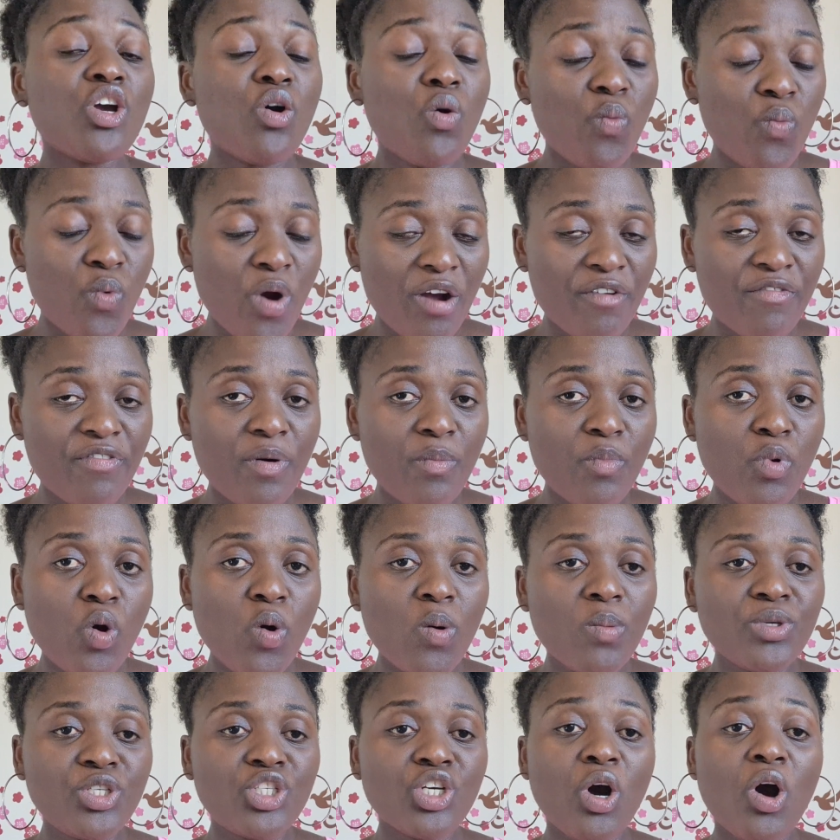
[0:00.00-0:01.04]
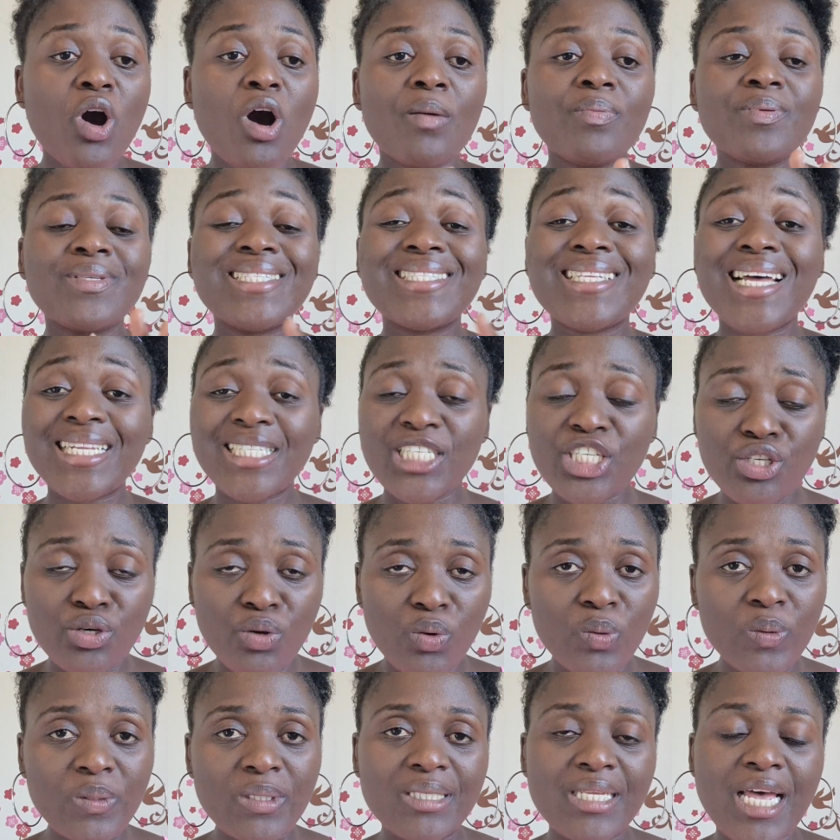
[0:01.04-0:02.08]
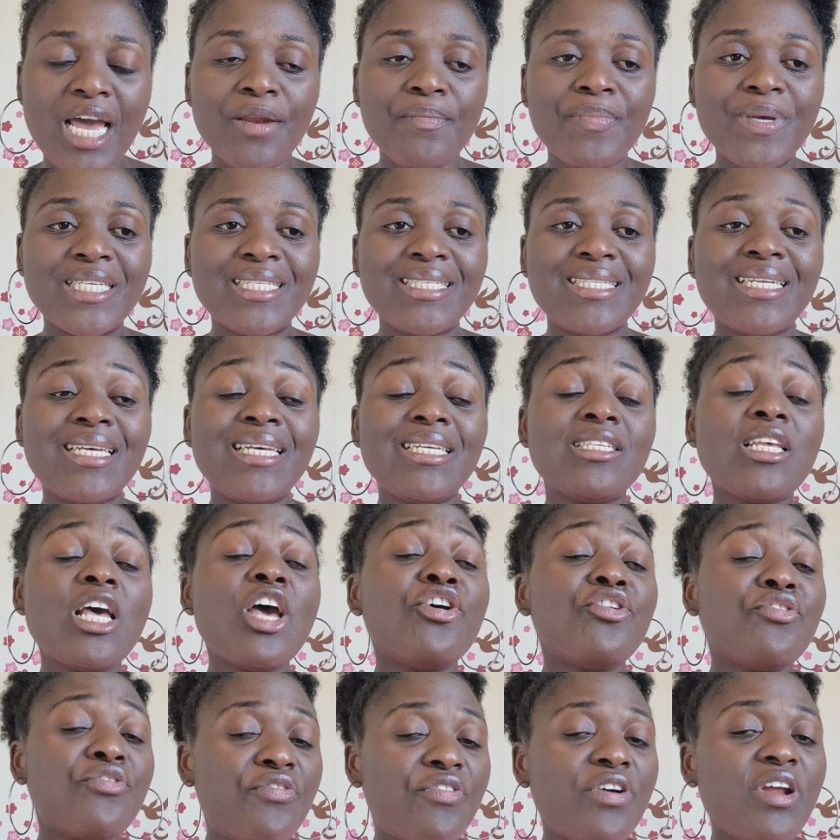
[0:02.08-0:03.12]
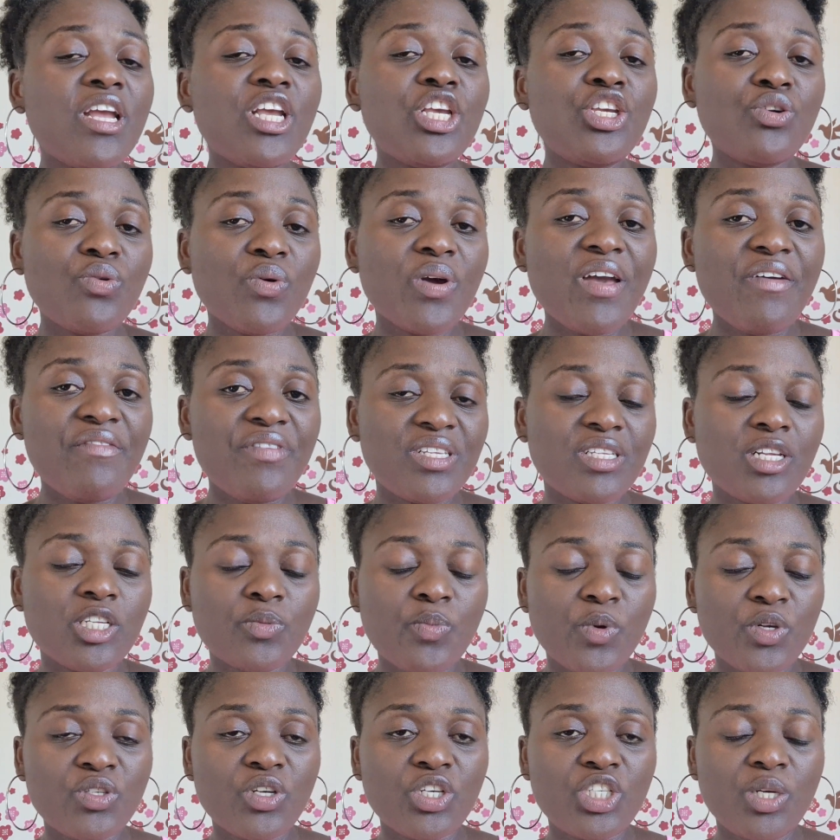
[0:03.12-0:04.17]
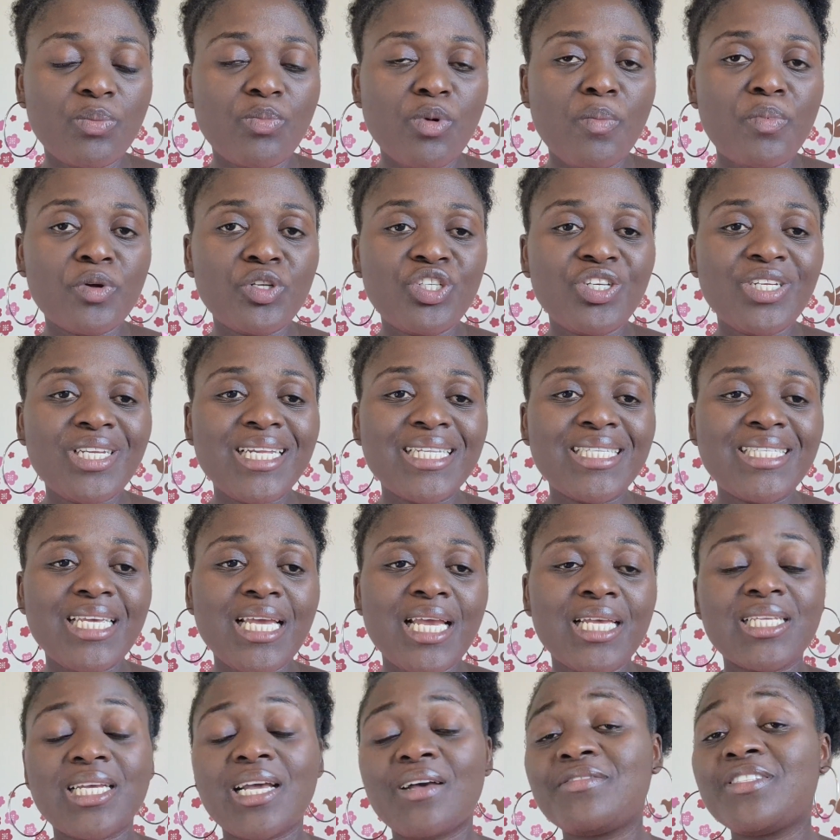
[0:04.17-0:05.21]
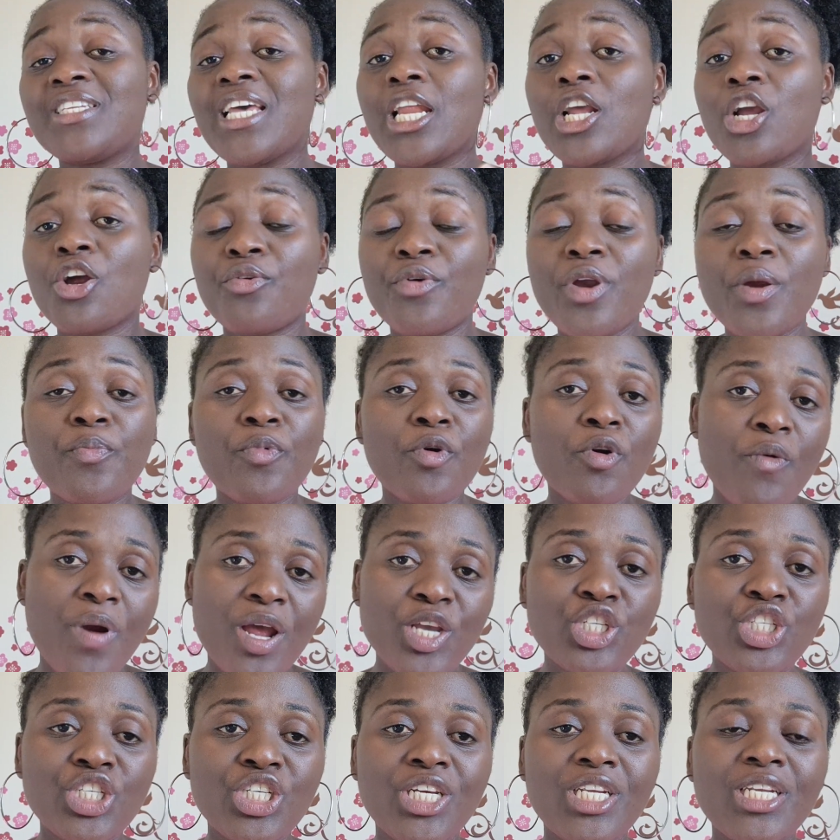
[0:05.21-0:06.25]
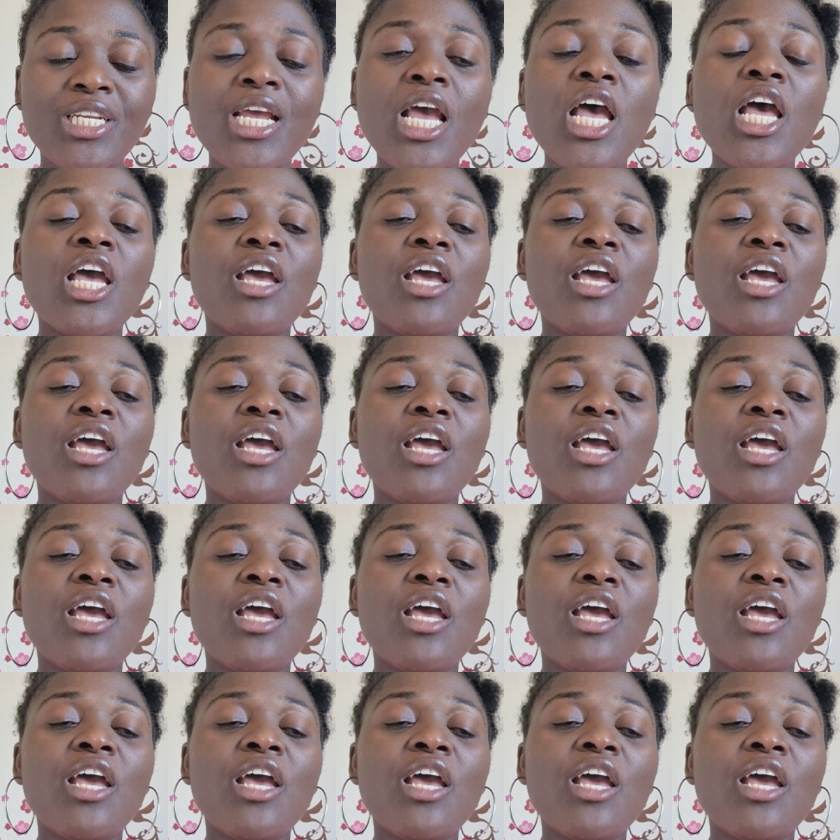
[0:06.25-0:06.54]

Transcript: work from home jobs, starting your own side business, free UK visa sponsorship opportunities. Like I've said, career progression.